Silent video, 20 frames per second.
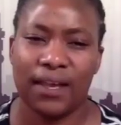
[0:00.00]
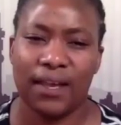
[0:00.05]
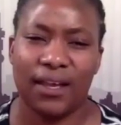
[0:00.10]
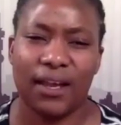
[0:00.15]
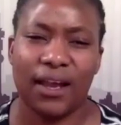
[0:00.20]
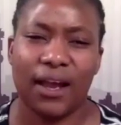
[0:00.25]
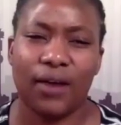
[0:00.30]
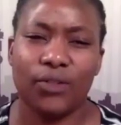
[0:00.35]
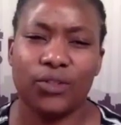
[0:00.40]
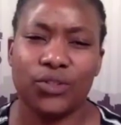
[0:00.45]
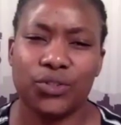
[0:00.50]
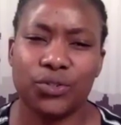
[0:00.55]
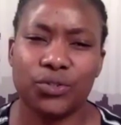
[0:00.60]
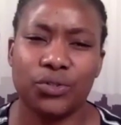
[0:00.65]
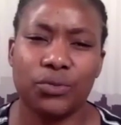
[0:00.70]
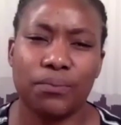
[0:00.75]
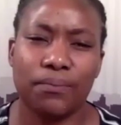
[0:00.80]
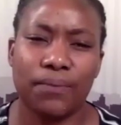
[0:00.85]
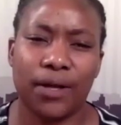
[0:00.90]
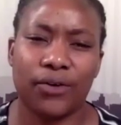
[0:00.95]
And how
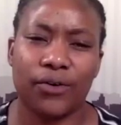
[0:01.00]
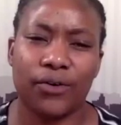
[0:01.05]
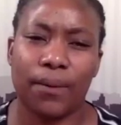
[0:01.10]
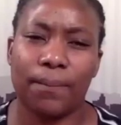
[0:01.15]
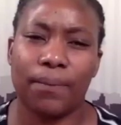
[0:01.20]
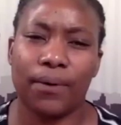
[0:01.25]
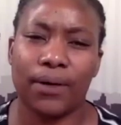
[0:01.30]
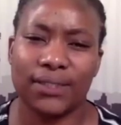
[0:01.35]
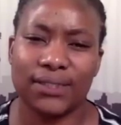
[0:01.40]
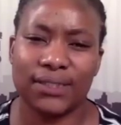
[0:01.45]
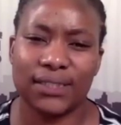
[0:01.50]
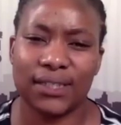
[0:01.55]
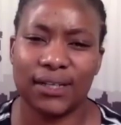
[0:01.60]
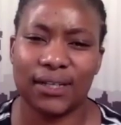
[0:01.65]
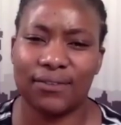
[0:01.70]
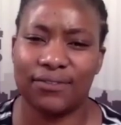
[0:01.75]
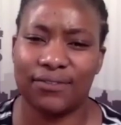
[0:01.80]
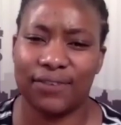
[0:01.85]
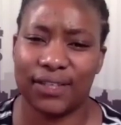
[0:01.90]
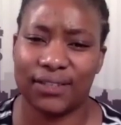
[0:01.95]
do macro
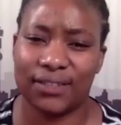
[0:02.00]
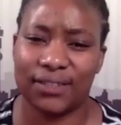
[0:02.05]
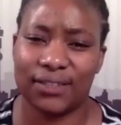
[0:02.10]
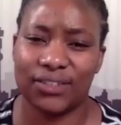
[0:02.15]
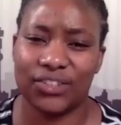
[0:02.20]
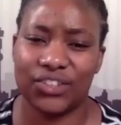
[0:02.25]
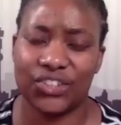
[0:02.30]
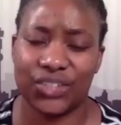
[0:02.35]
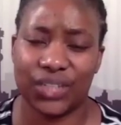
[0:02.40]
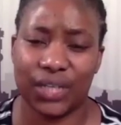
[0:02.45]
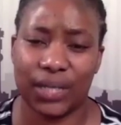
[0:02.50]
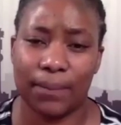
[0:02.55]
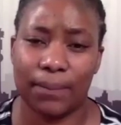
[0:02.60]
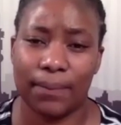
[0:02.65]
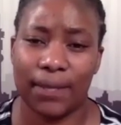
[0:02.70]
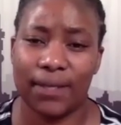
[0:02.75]
political factors shape